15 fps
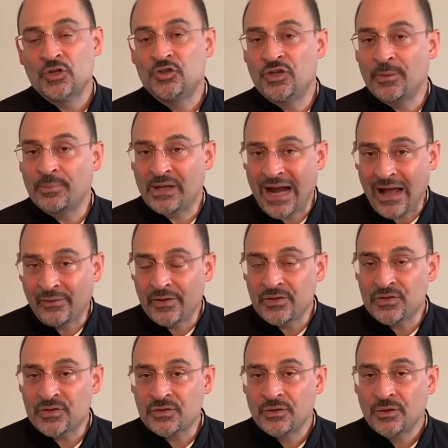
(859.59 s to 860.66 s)
Jim
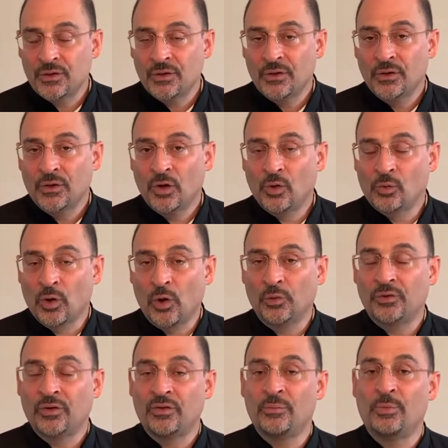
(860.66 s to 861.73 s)
Collins, who
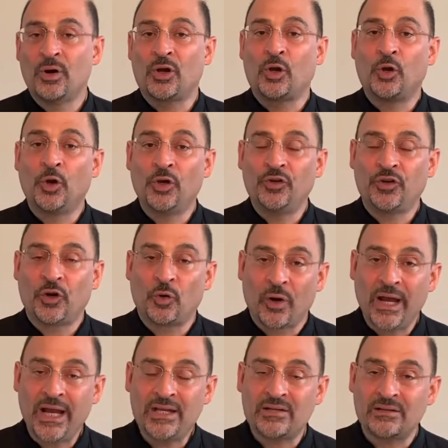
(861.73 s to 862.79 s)
wrote the book Good to
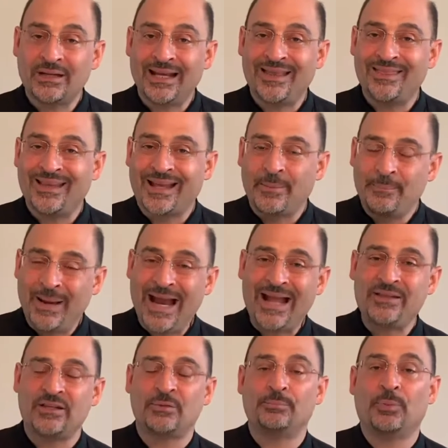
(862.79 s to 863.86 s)
Great and the
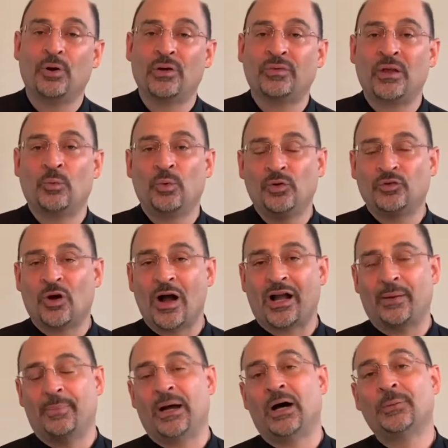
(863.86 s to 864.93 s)
companion book that we'll
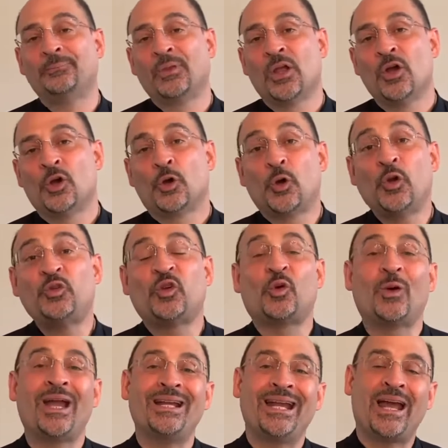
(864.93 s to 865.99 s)
talk about, Good to
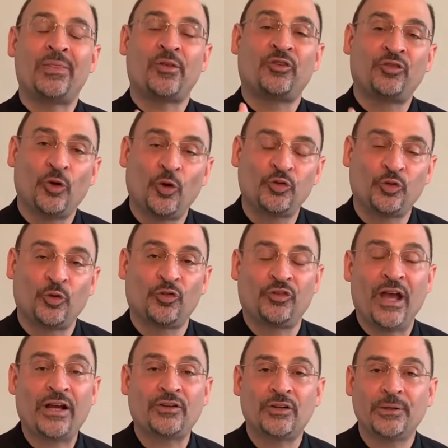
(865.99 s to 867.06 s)
Great and the Social
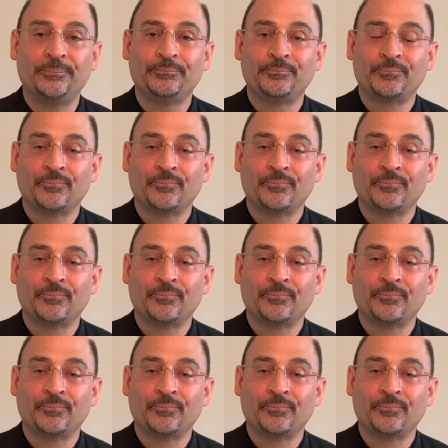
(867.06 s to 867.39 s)
Sector.